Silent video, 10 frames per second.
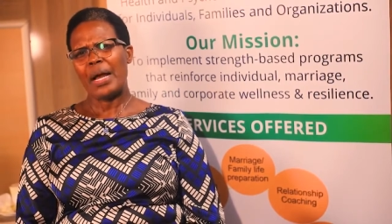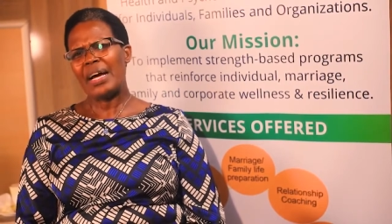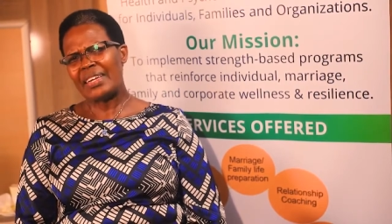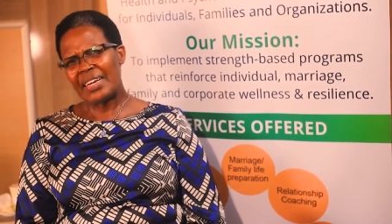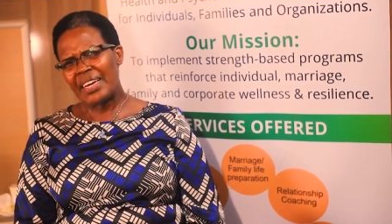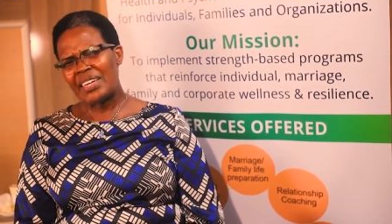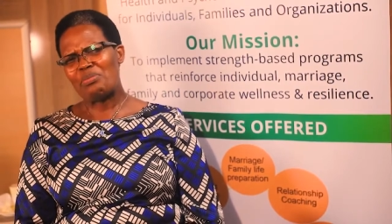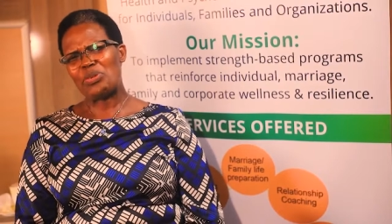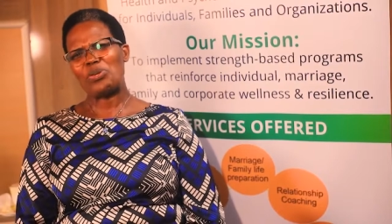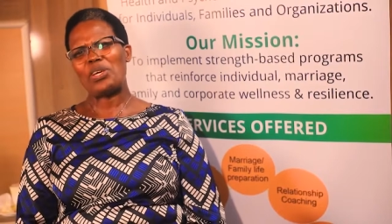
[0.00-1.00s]
And again,
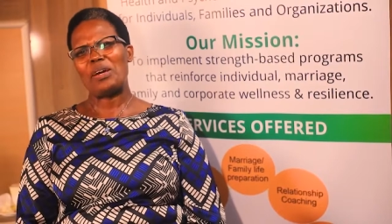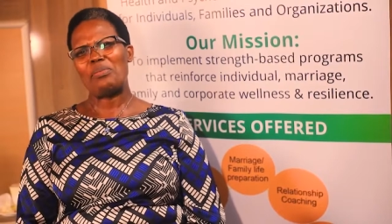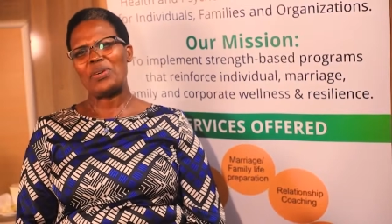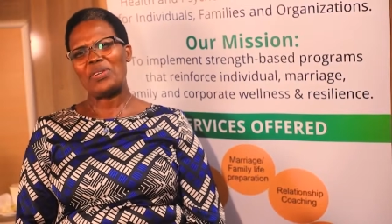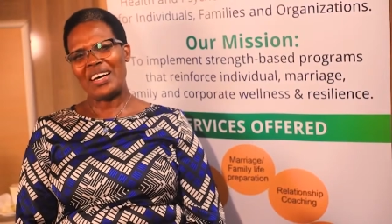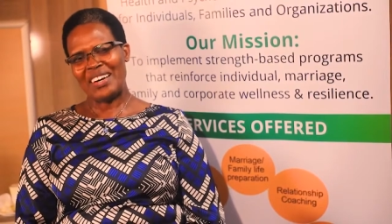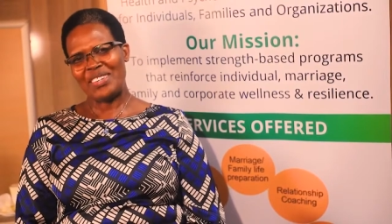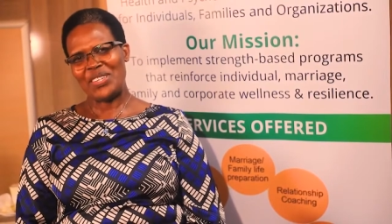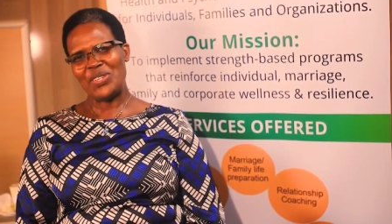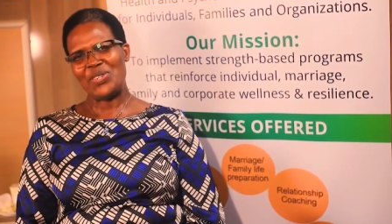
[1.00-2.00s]
I'm talking about
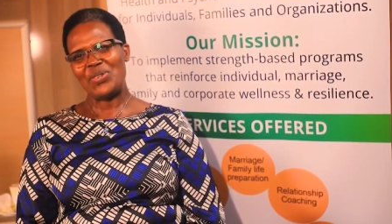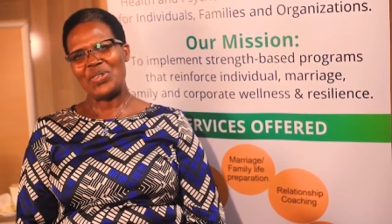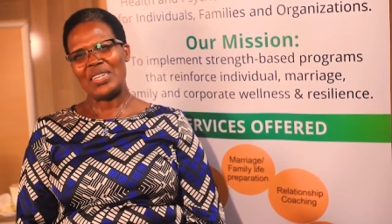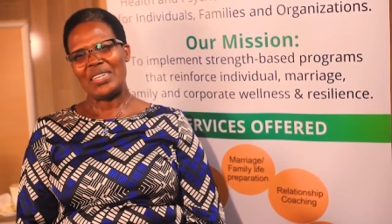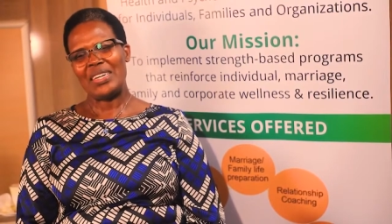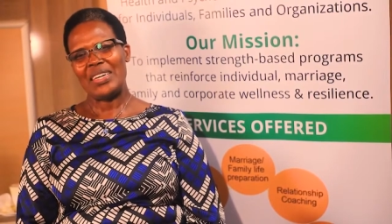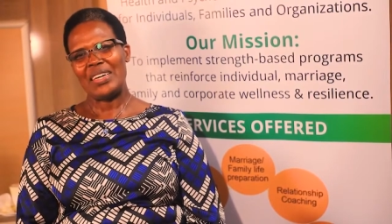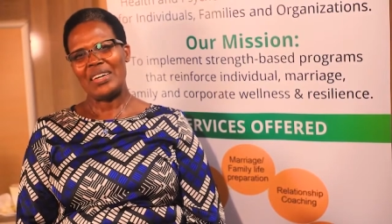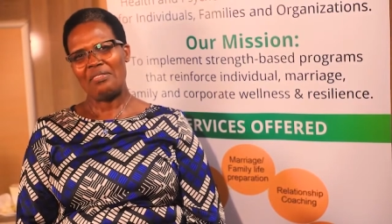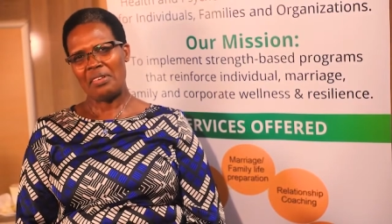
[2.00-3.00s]
attitude,
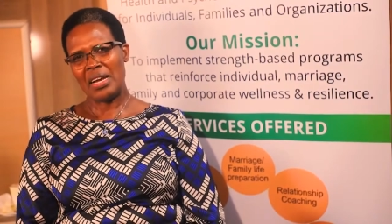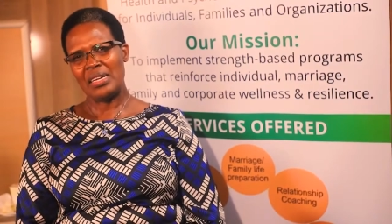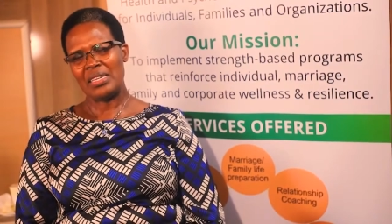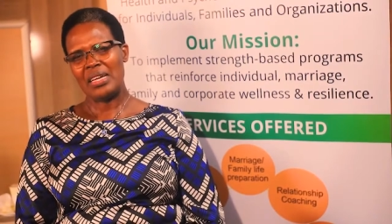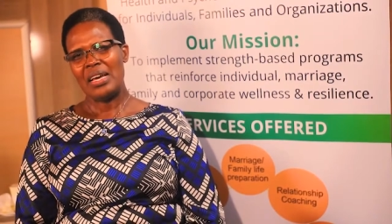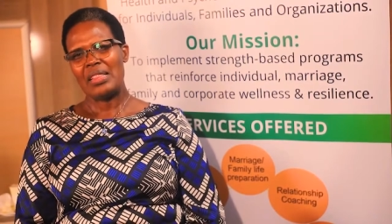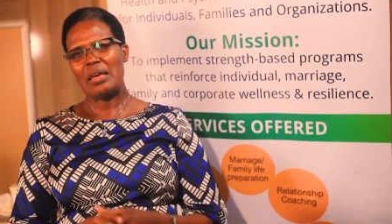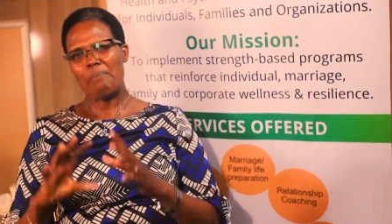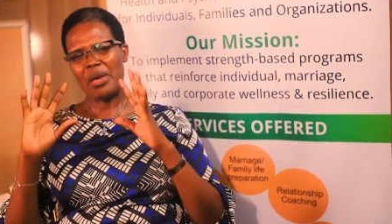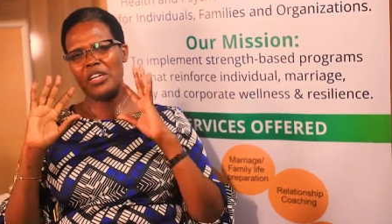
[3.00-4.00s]
right?
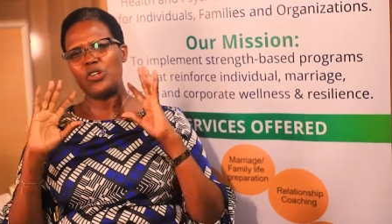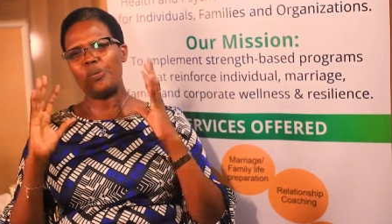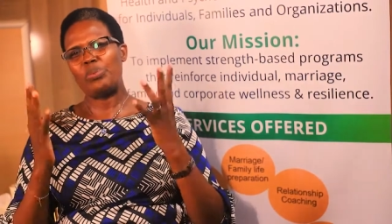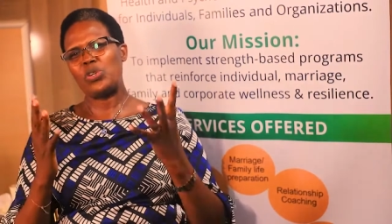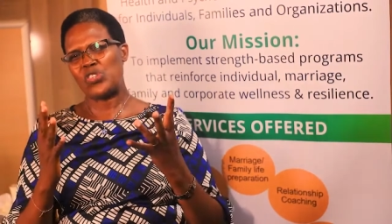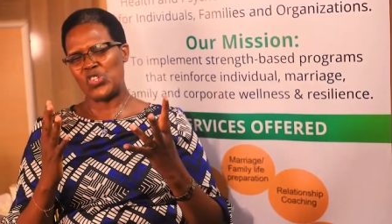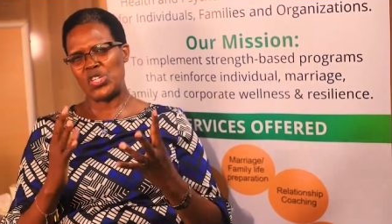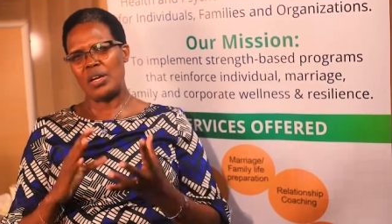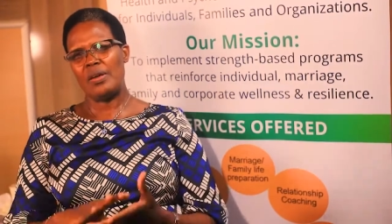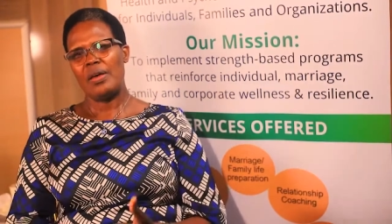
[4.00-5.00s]
The mental
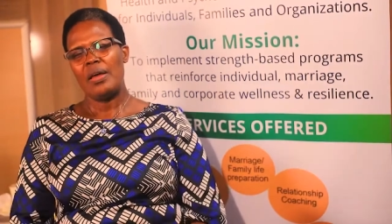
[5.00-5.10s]
posture